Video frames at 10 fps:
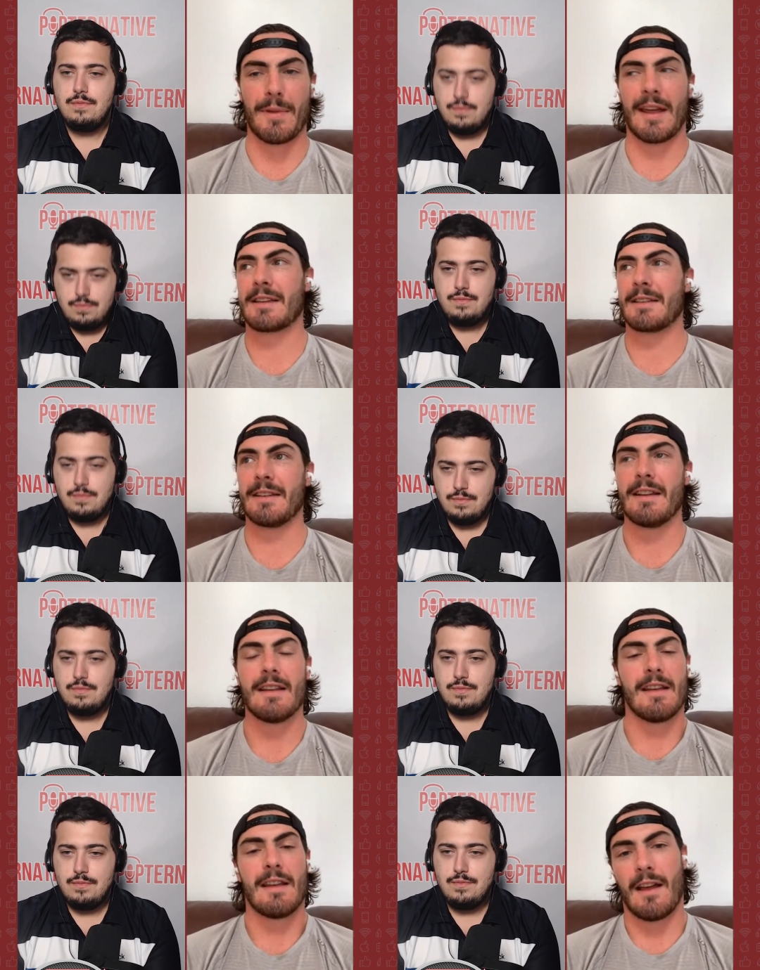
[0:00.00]
Speaker 1: mix and,
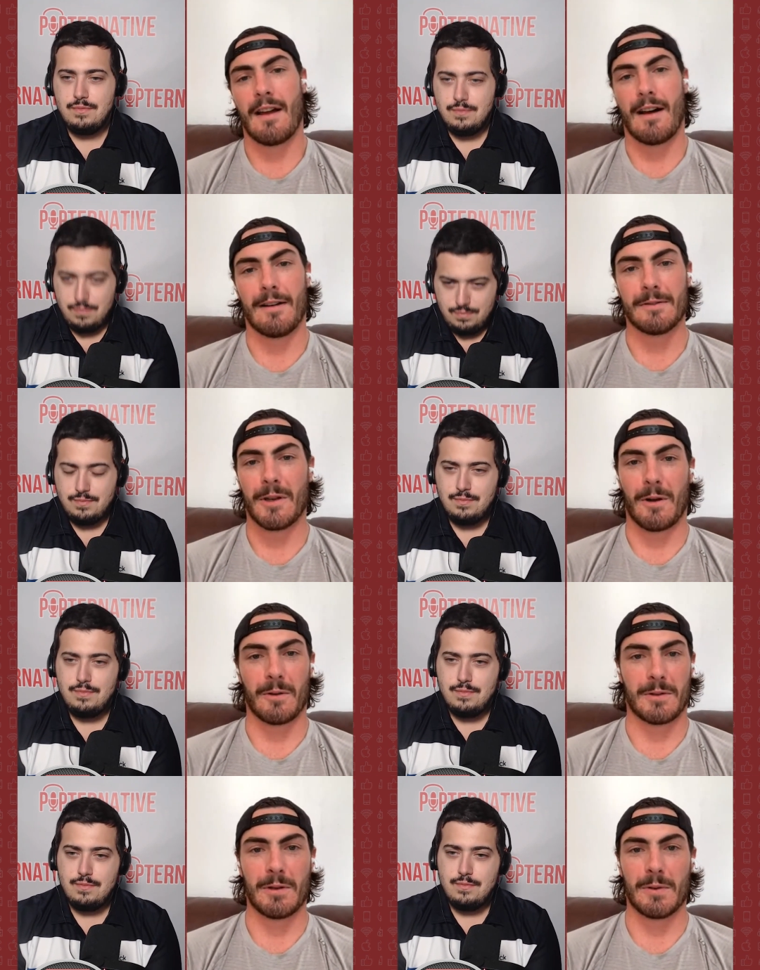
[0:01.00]
uh, you
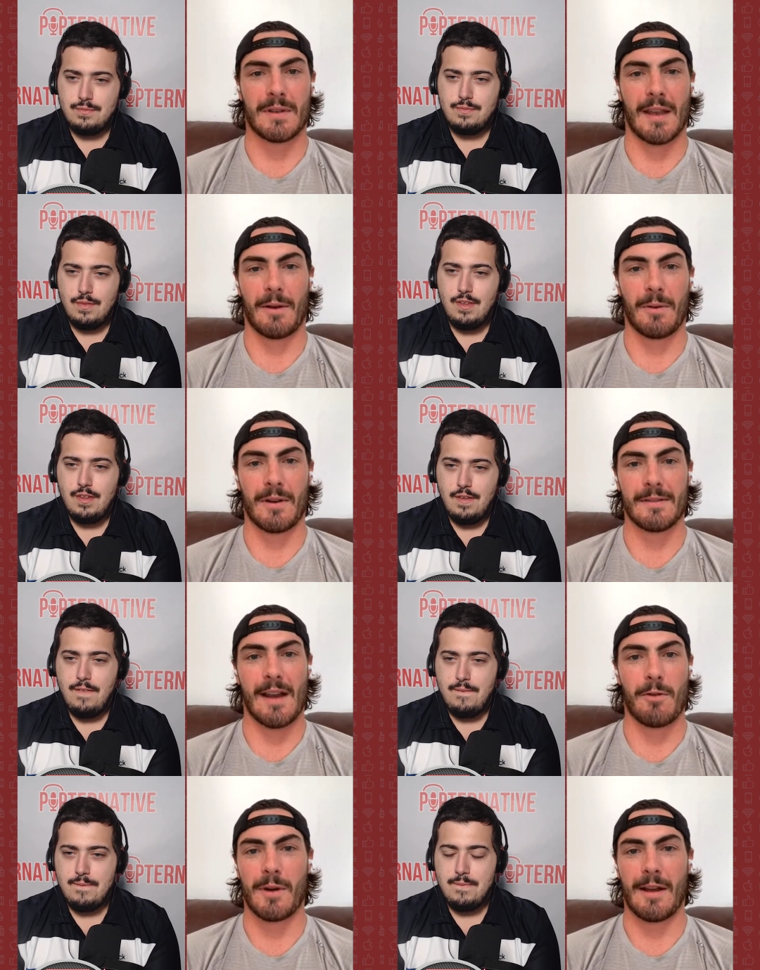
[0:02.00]
know, do take what
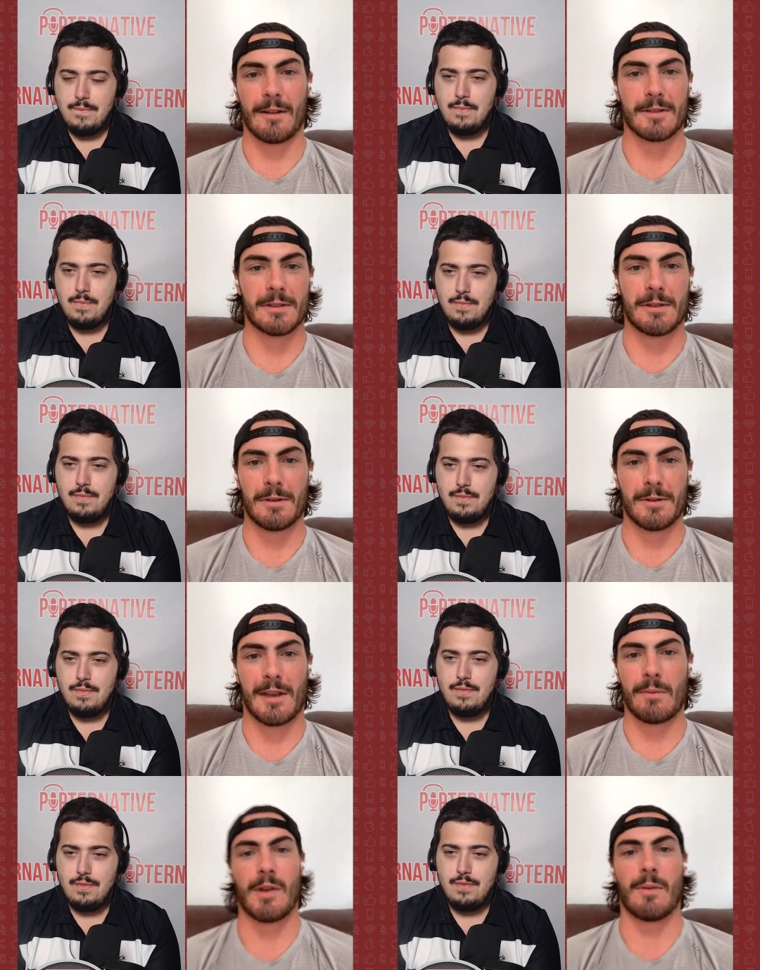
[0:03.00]
everybody else is doing and
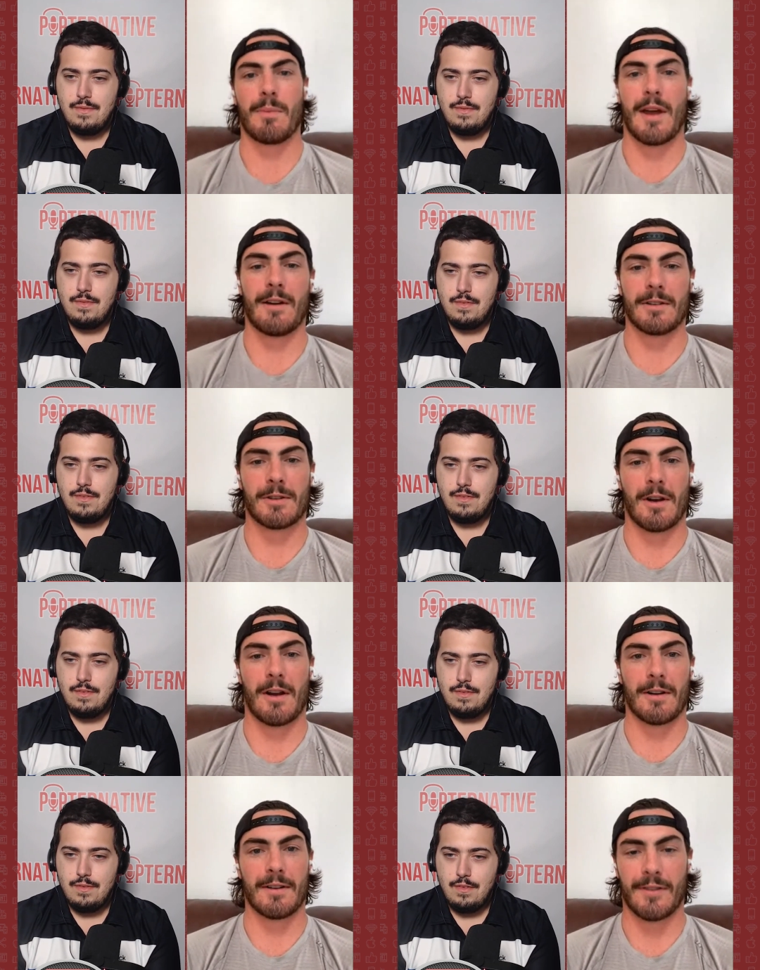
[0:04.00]
keep getting better and
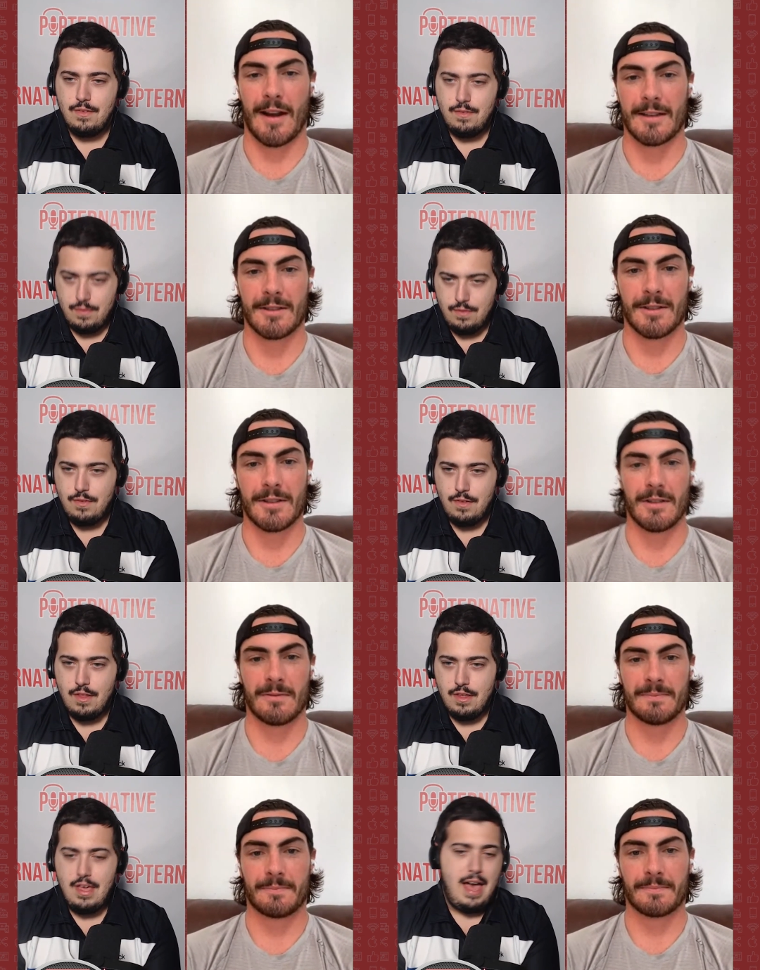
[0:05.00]
stronger and faster too.
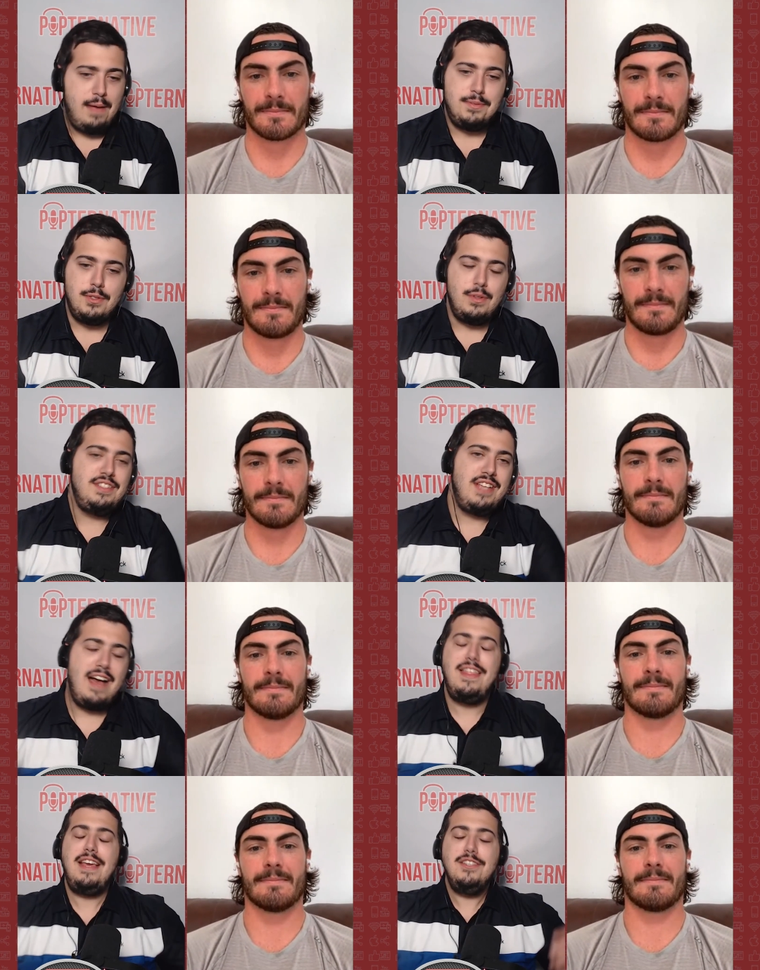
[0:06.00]
Speaker 2: Absolutely. Zach,
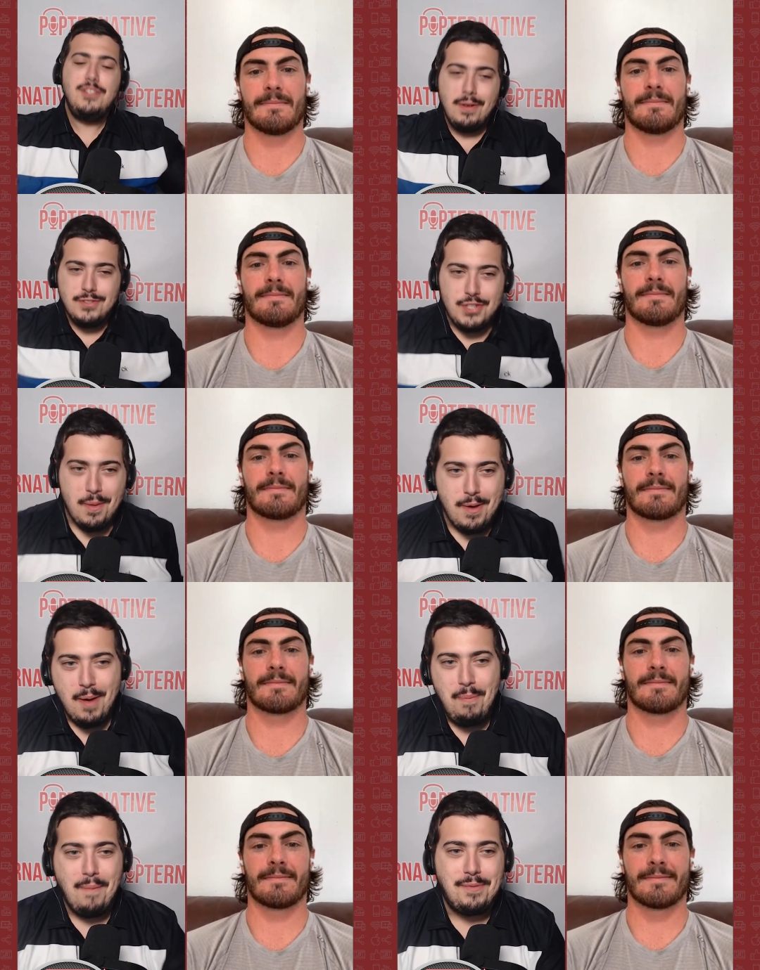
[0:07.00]
thank you so much for coming on
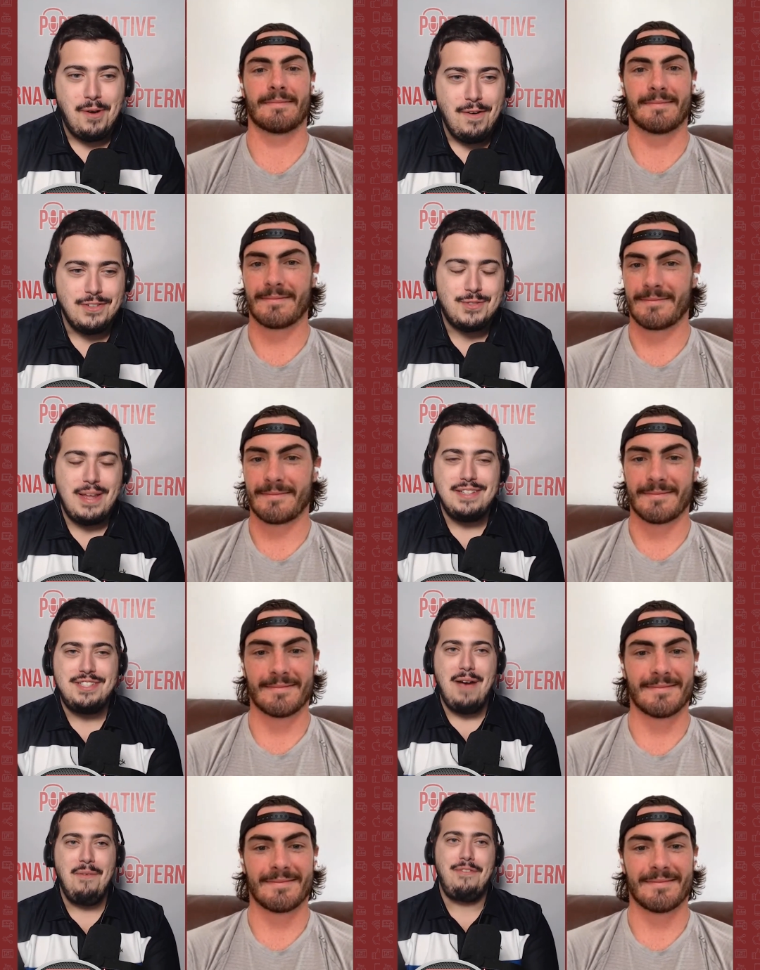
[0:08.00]
Popternative. It was great to
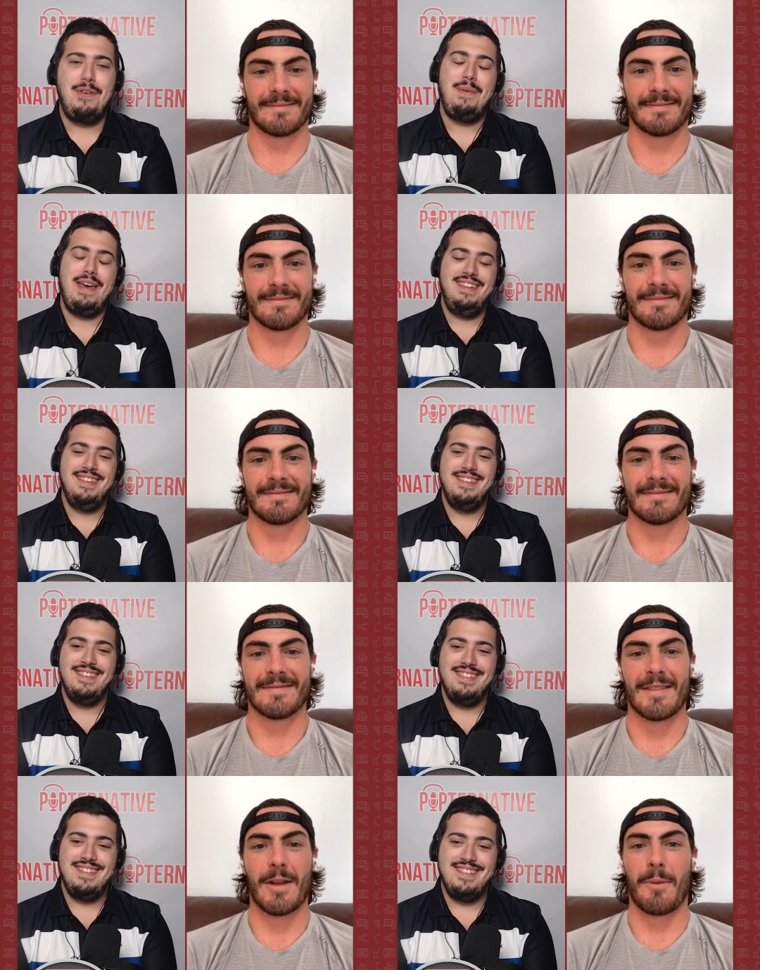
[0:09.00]
chat with you, man.
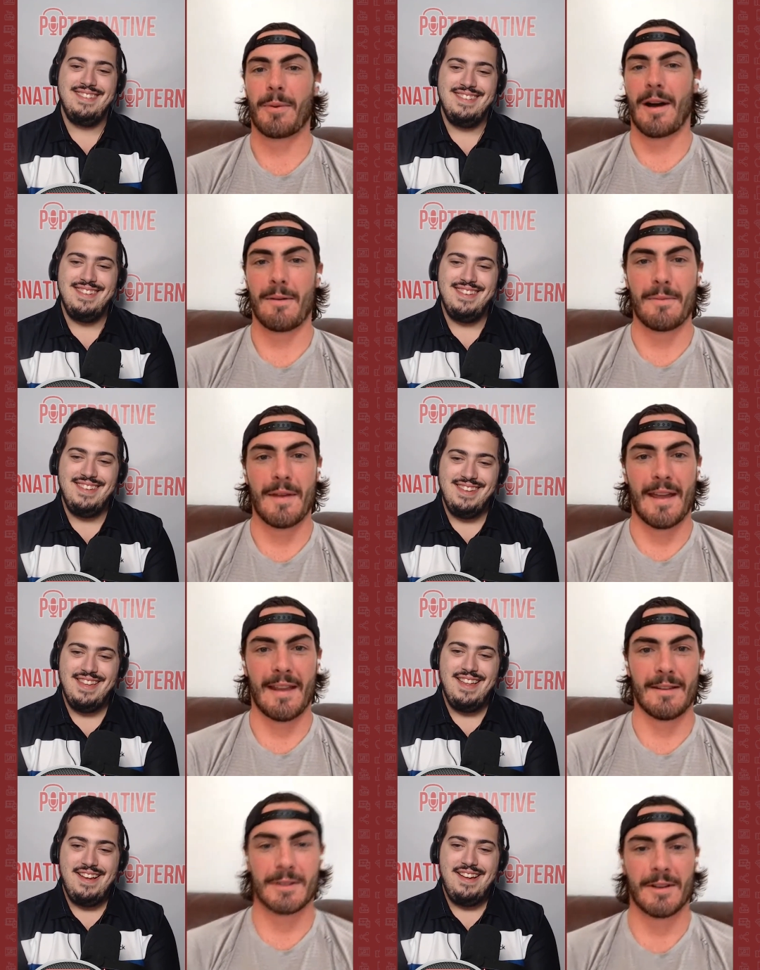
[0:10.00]
Speaker 1: No problem,
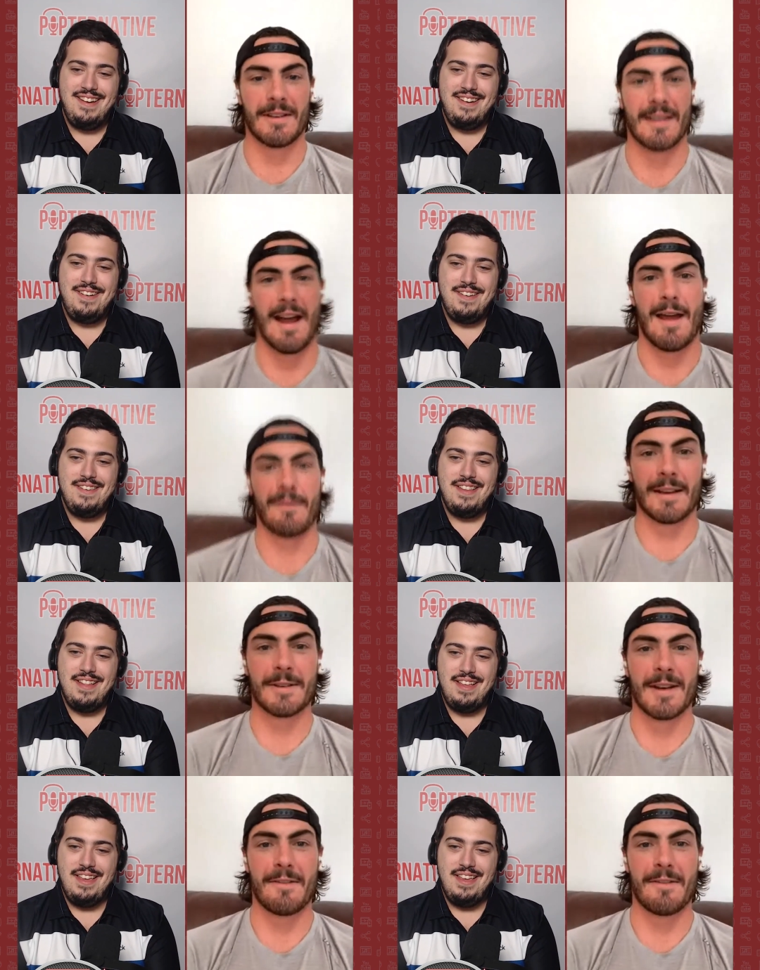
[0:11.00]
man. It was a good time. Thanks for